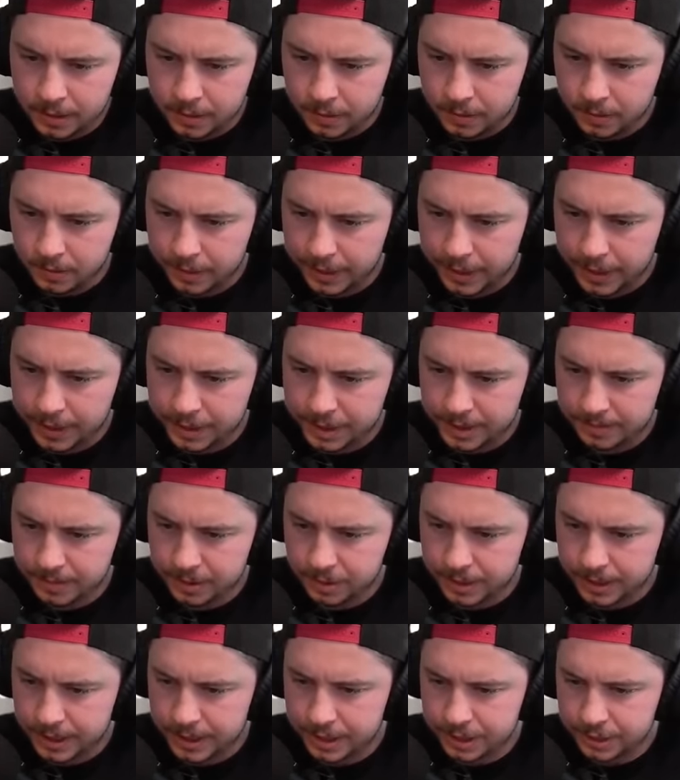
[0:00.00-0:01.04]
Rage some of
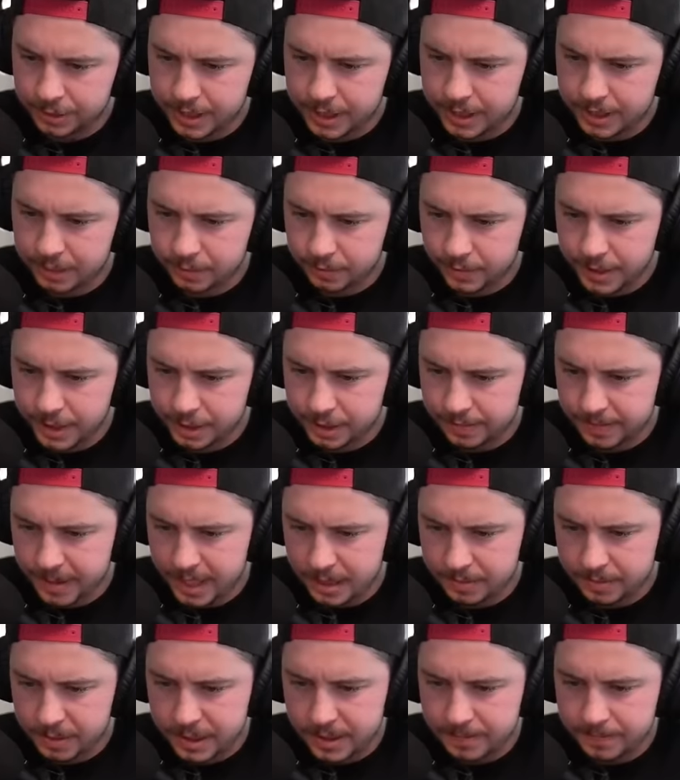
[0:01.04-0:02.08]
those E-Drags. Rage the
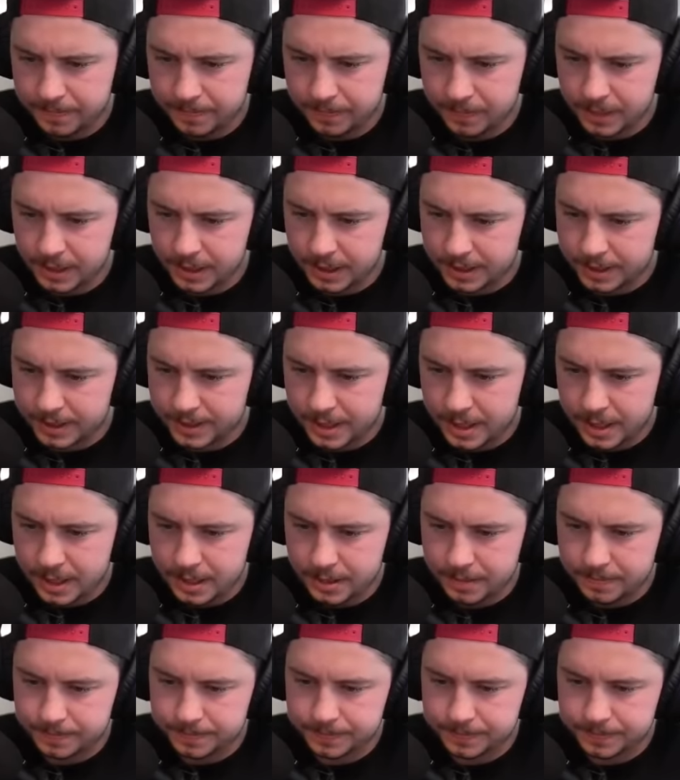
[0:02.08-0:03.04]
Battle Blimp. Yes, sir.